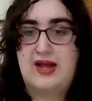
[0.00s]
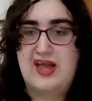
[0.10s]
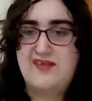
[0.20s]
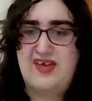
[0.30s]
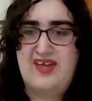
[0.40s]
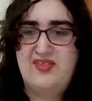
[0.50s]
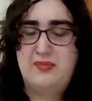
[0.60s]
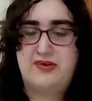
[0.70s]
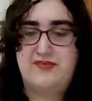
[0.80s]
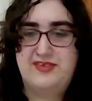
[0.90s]
I've had the
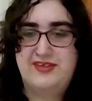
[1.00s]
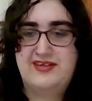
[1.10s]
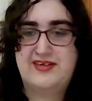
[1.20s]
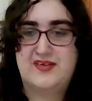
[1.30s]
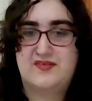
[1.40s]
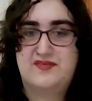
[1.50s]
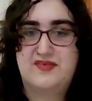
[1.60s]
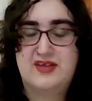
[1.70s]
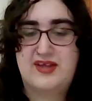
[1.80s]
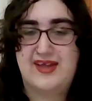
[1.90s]
privilege of
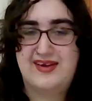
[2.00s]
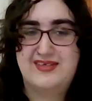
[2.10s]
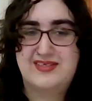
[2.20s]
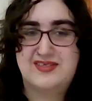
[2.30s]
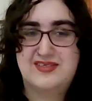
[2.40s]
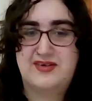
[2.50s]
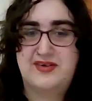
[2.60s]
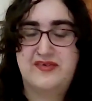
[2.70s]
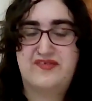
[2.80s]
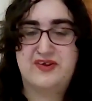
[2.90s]
getting to
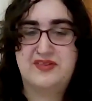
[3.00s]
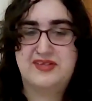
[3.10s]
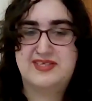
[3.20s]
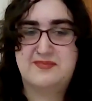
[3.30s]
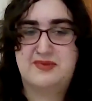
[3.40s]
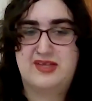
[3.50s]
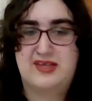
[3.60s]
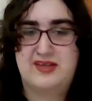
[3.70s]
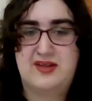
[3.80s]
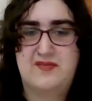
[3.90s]
know fairly
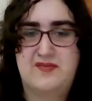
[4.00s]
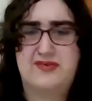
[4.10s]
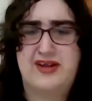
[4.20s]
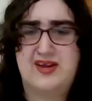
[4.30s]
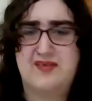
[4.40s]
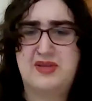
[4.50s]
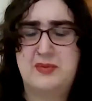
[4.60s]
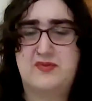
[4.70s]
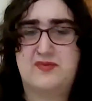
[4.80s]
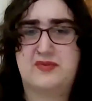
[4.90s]
deeply a variety of
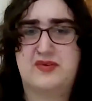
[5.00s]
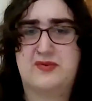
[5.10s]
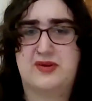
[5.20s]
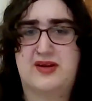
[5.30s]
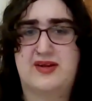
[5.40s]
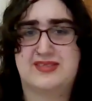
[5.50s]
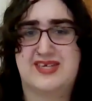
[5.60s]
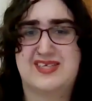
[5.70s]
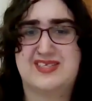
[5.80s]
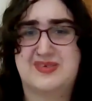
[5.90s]
people from different
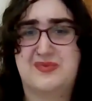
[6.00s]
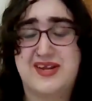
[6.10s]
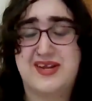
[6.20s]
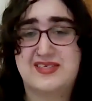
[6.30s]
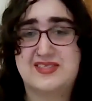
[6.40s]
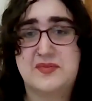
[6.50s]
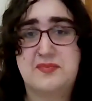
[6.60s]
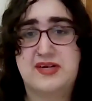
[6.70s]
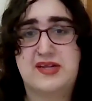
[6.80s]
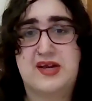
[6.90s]
contexts. And what I can say
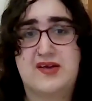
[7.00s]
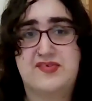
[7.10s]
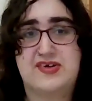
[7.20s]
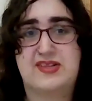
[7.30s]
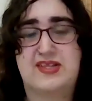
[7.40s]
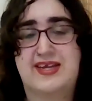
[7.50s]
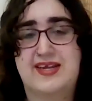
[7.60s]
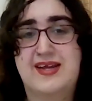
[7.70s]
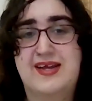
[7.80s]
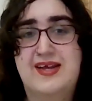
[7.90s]
pretty
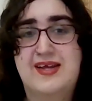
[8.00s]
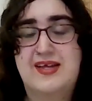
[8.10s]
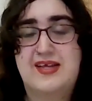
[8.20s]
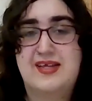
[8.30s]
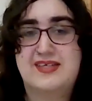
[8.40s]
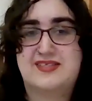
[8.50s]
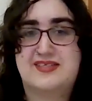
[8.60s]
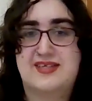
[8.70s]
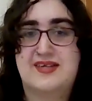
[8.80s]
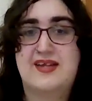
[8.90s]
confidently is
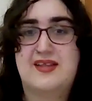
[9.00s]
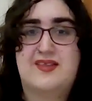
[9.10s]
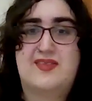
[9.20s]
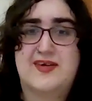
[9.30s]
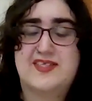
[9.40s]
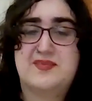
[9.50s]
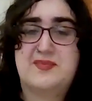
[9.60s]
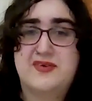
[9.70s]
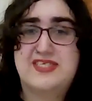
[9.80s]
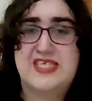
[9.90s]
that there is
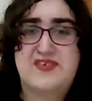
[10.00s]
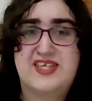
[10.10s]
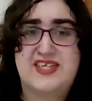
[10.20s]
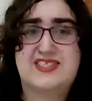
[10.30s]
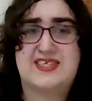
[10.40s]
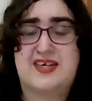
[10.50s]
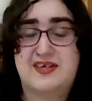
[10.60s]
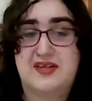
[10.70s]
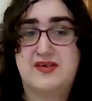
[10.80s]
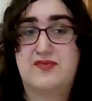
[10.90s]
more deviance and
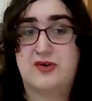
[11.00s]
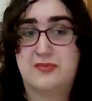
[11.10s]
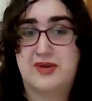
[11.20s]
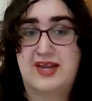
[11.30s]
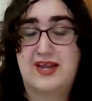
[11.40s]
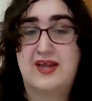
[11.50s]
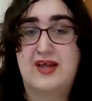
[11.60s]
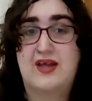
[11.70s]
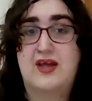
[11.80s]
nonconformity